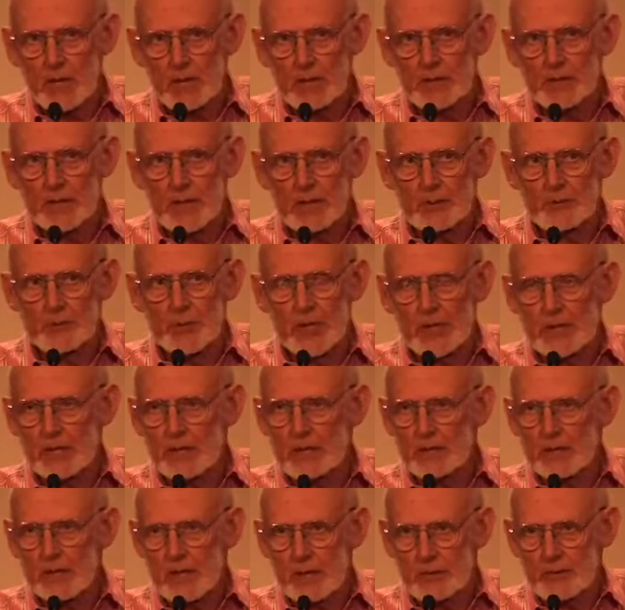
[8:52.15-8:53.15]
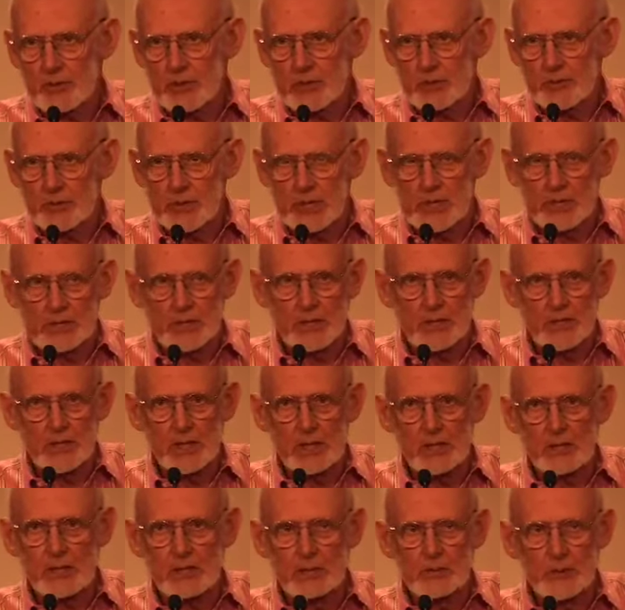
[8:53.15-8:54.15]
And that money comes to me as a
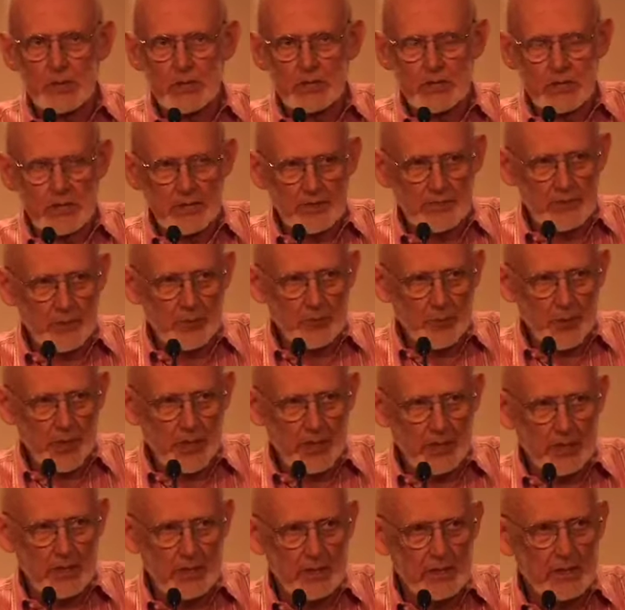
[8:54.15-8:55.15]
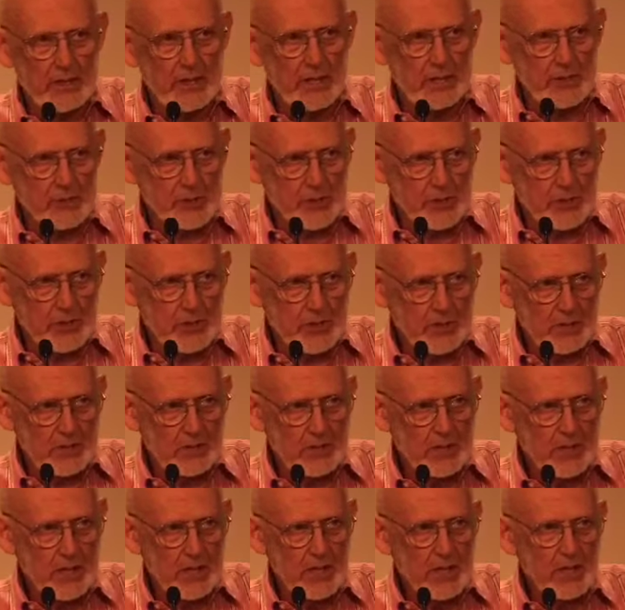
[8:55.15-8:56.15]
debt on which I have to pay an interest,
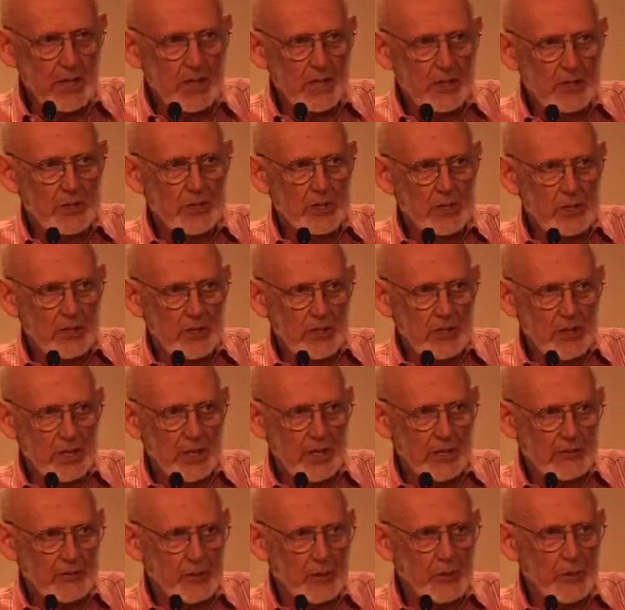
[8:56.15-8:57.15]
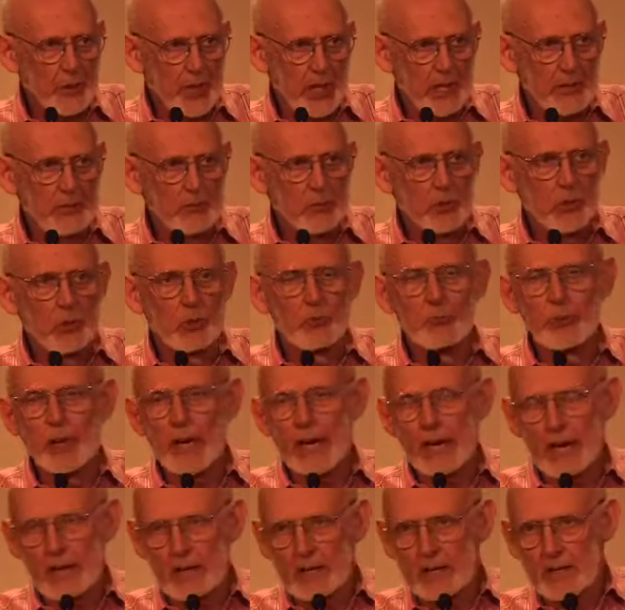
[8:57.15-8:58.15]
and as soon as I have to pay more
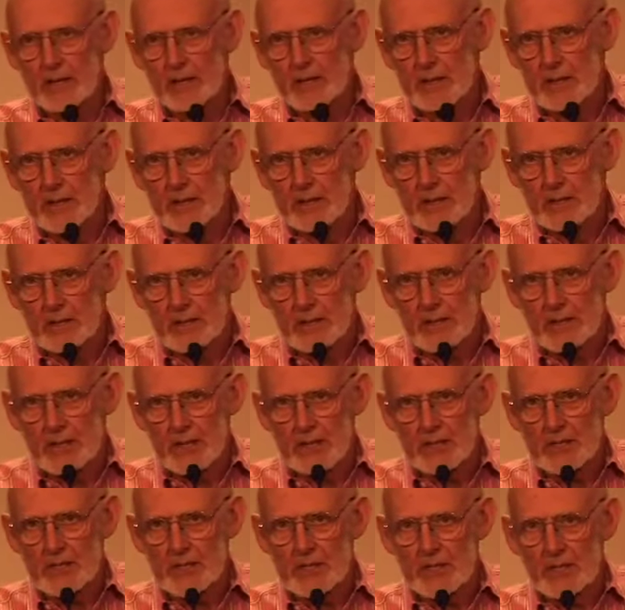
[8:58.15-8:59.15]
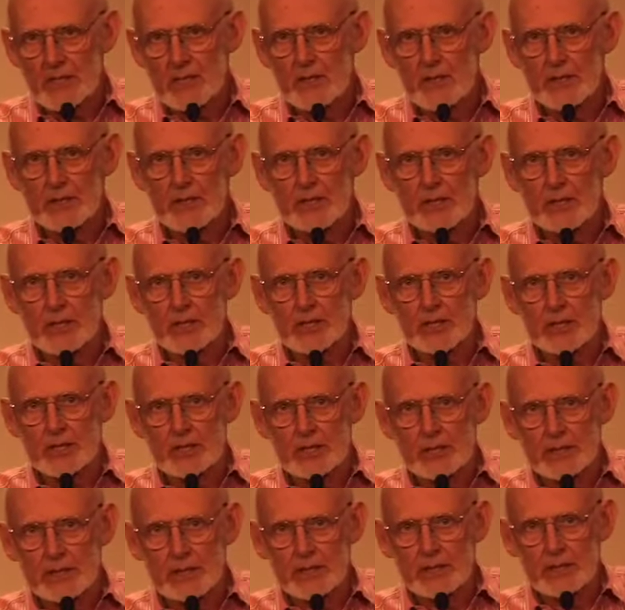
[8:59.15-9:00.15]
back than I actually got
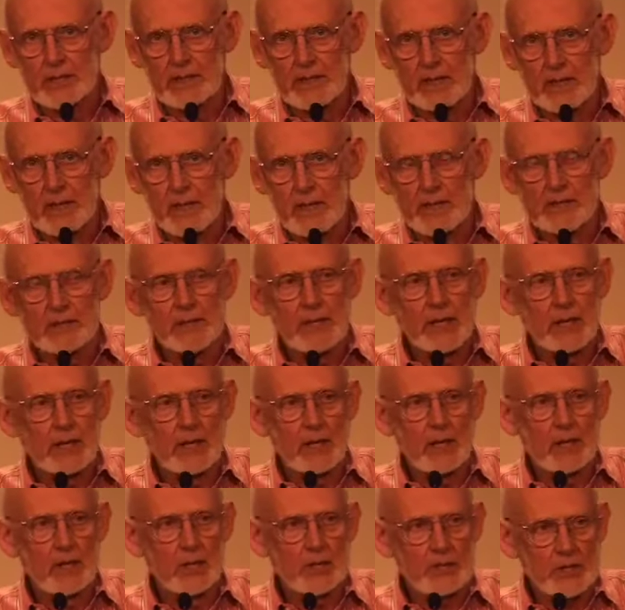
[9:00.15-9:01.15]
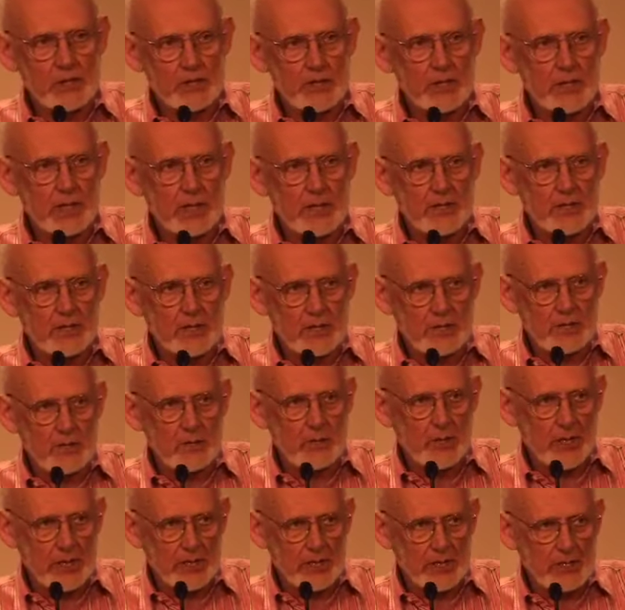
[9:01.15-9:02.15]
initially, that locks that
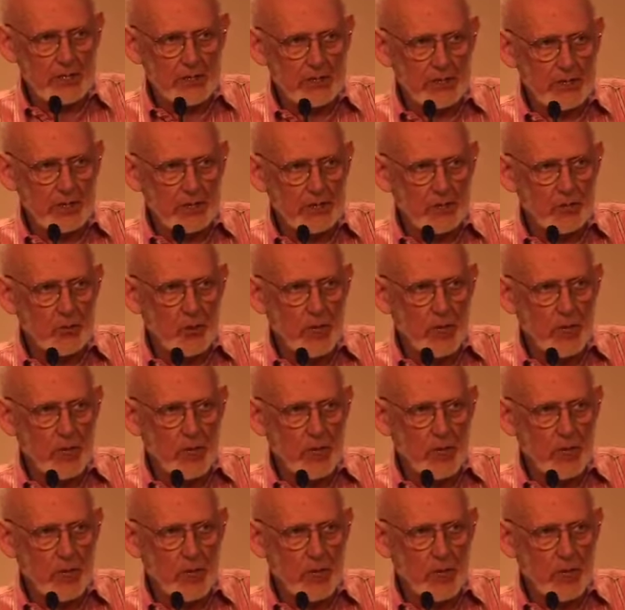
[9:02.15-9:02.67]
situation into